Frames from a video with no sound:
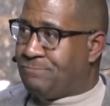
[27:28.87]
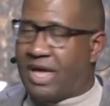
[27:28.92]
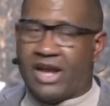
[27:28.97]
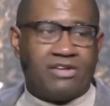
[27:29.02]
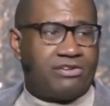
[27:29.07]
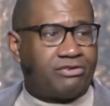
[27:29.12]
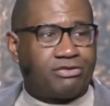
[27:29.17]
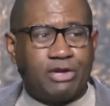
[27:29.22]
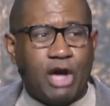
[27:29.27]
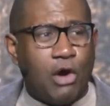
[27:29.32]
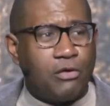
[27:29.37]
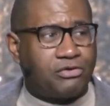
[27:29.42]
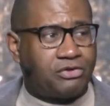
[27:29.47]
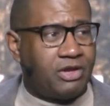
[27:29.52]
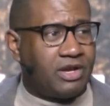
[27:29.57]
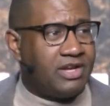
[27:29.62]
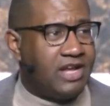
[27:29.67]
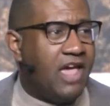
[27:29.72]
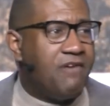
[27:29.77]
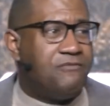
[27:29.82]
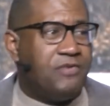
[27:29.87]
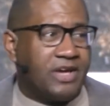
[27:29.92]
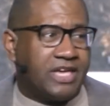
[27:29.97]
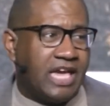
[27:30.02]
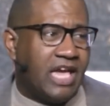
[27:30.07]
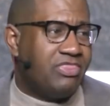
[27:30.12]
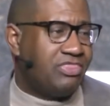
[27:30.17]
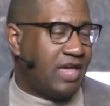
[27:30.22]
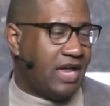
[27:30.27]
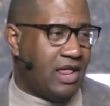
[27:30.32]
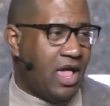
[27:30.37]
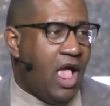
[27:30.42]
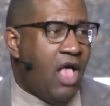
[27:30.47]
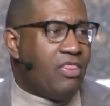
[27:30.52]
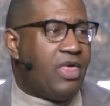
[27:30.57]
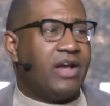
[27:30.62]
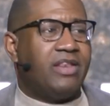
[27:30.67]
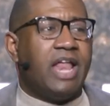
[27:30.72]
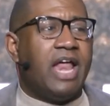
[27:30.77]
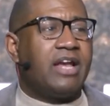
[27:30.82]
that is so significant
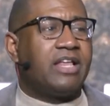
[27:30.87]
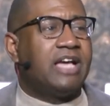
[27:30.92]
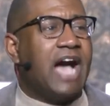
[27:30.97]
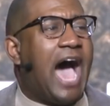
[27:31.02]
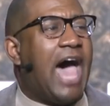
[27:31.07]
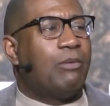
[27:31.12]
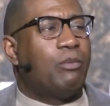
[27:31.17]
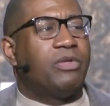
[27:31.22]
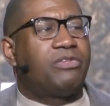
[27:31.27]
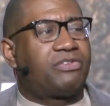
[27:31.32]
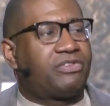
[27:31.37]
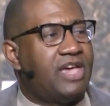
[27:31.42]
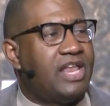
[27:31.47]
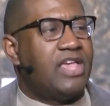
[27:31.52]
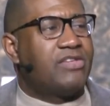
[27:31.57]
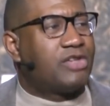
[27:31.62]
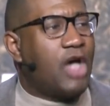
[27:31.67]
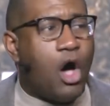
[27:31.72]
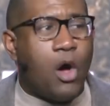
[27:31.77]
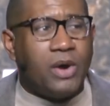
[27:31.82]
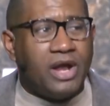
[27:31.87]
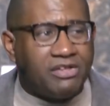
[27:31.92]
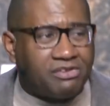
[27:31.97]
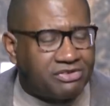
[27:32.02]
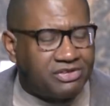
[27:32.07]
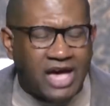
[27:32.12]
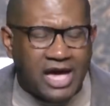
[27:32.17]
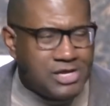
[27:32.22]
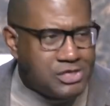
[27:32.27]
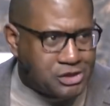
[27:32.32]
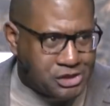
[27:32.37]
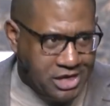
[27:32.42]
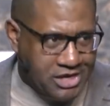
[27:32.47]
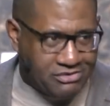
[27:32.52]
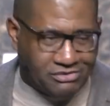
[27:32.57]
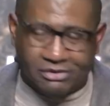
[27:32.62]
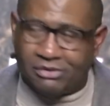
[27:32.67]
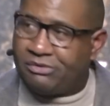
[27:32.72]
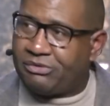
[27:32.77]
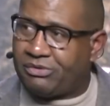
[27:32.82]
that God would send his only son,
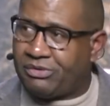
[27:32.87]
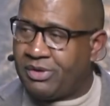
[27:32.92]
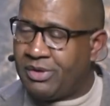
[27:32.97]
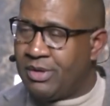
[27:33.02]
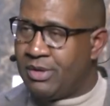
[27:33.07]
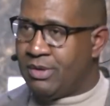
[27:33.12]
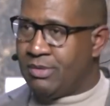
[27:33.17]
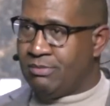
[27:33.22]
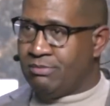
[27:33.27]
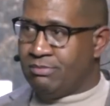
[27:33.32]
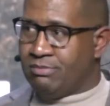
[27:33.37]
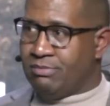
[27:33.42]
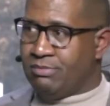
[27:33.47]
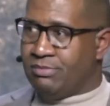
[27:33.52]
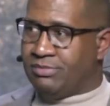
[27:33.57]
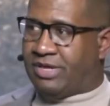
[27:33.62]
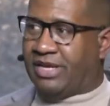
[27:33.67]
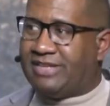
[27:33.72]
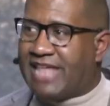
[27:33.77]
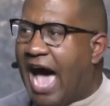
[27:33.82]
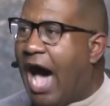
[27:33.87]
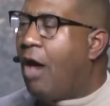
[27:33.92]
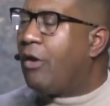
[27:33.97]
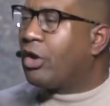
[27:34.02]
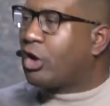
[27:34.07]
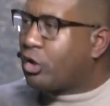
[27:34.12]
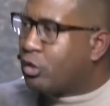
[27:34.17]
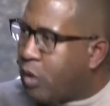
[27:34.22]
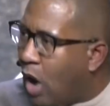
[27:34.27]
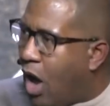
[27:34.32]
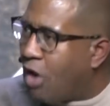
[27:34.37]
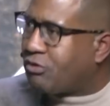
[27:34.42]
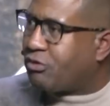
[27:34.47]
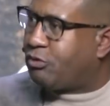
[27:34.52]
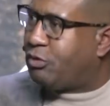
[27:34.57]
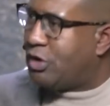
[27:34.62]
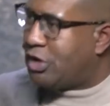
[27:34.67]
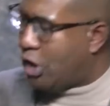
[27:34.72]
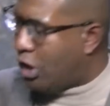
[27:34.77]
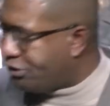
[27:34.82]
Jesus, to die on the cross for